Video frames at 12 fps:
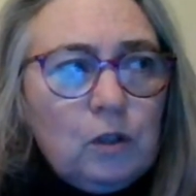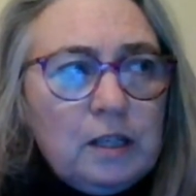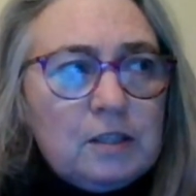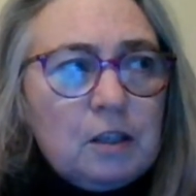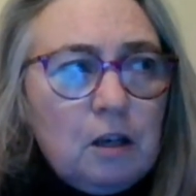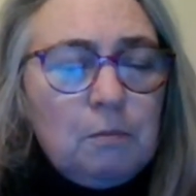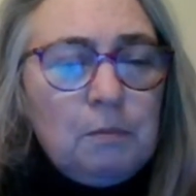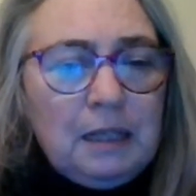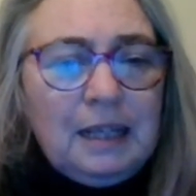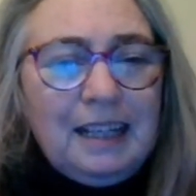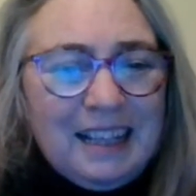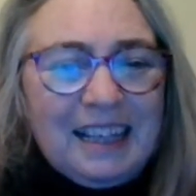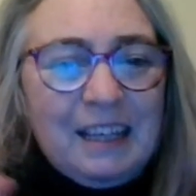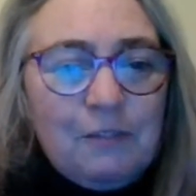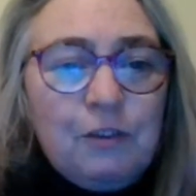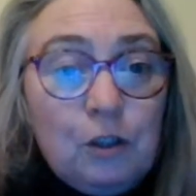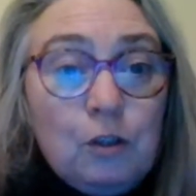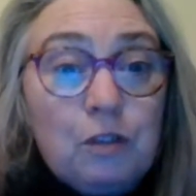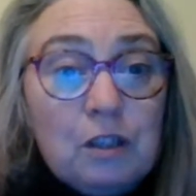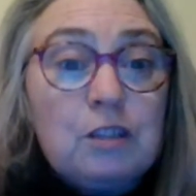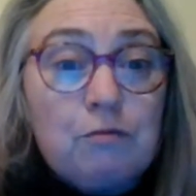is coming in and giving you this